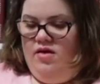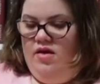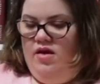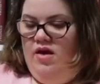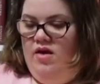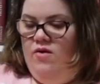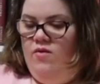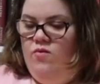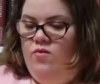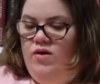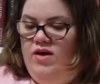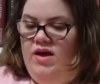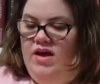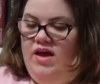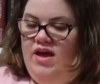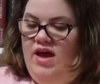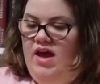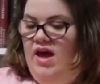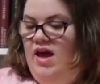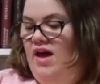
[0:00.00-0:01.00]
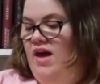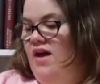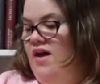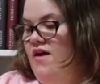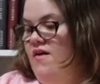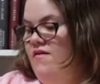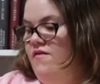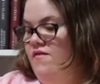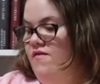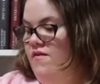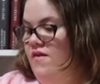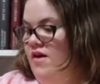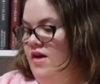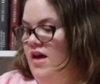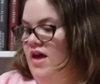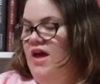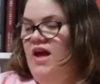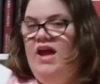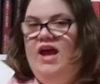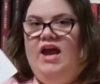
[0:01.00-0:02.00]
And we have
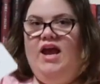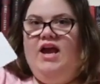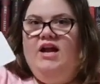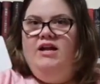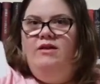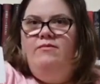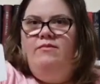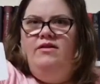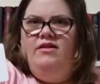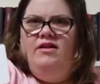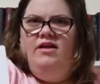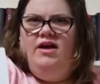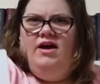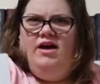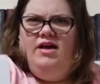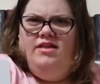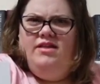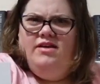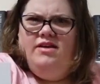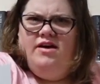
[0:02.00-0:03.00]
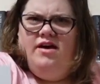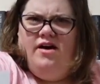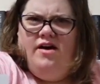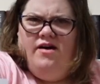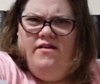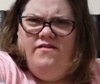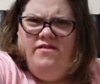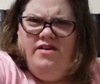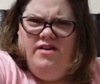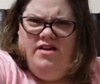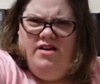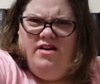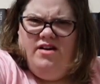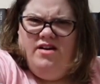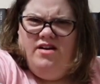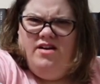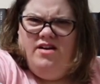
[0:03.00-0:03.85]
Animal on the cover.